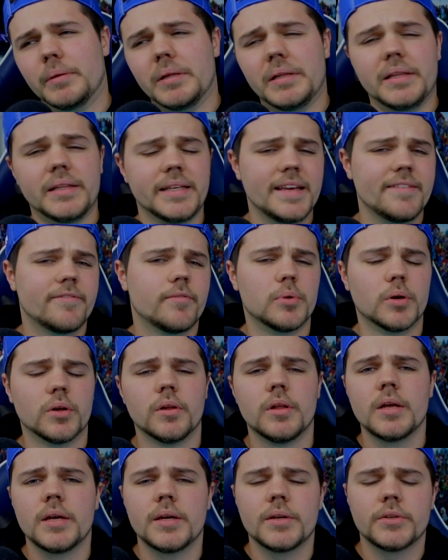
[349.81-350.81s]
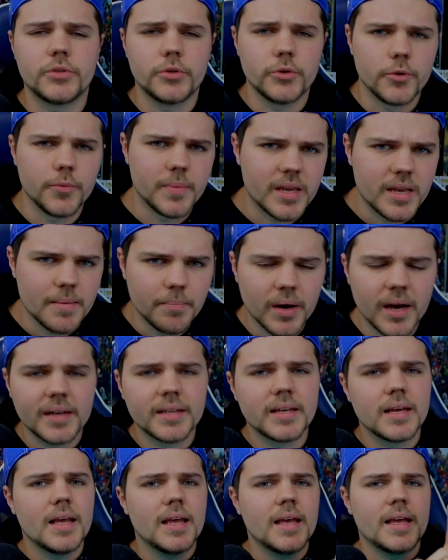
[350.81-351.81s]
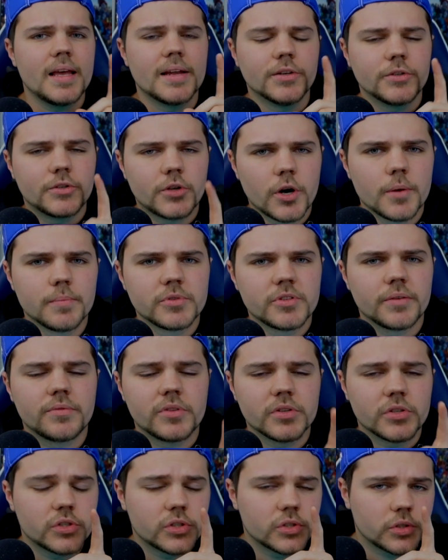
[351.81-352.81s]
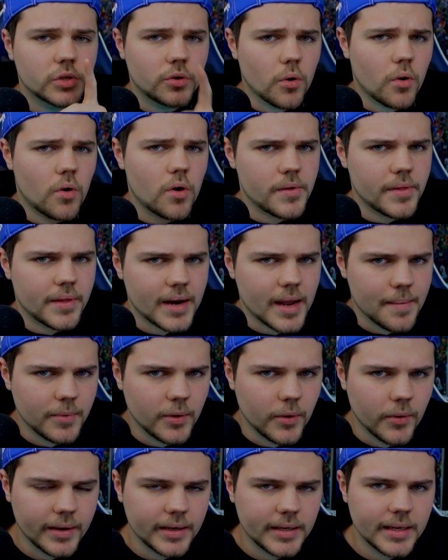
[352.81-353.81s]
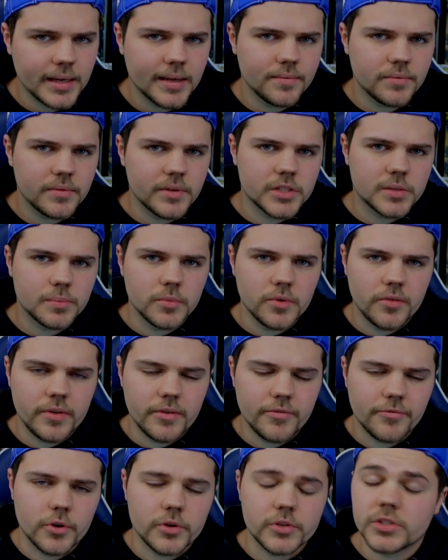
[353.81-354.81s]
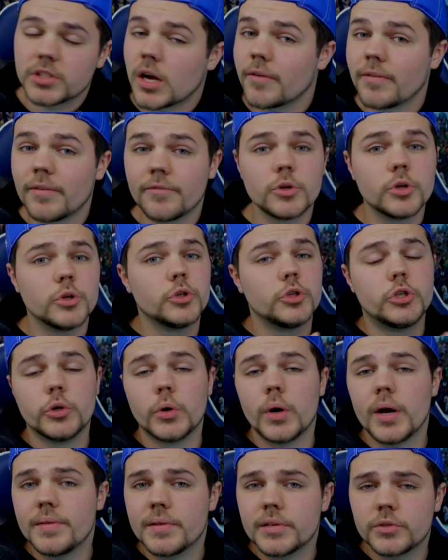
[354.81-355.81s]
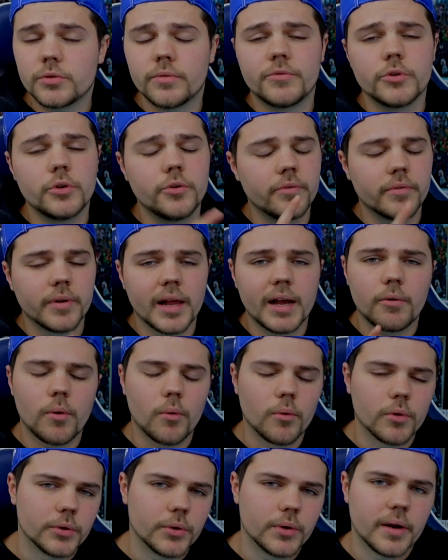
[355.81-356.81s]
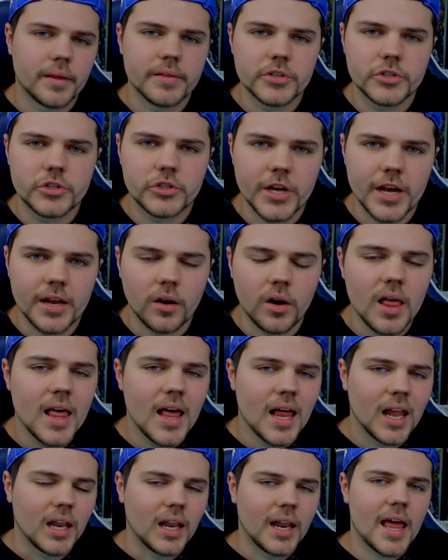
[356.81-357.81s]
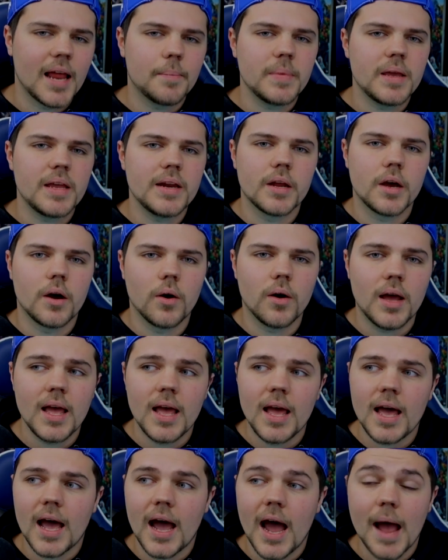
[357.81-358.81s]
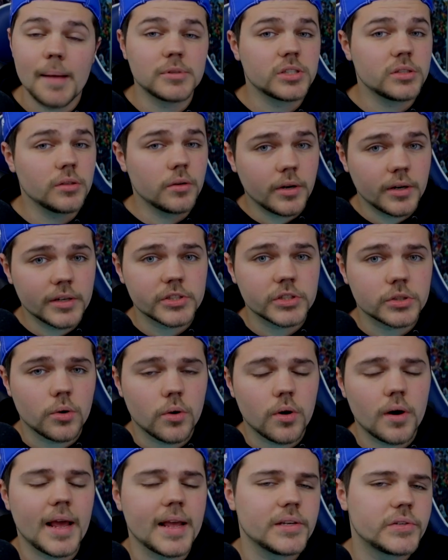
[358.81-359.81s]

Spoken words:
believable to me. But in terms of the score that I'm going to give this movie, first off, if you enjoyed this review, if you like what we're doing on this channel, let me know. I'm still going to score it a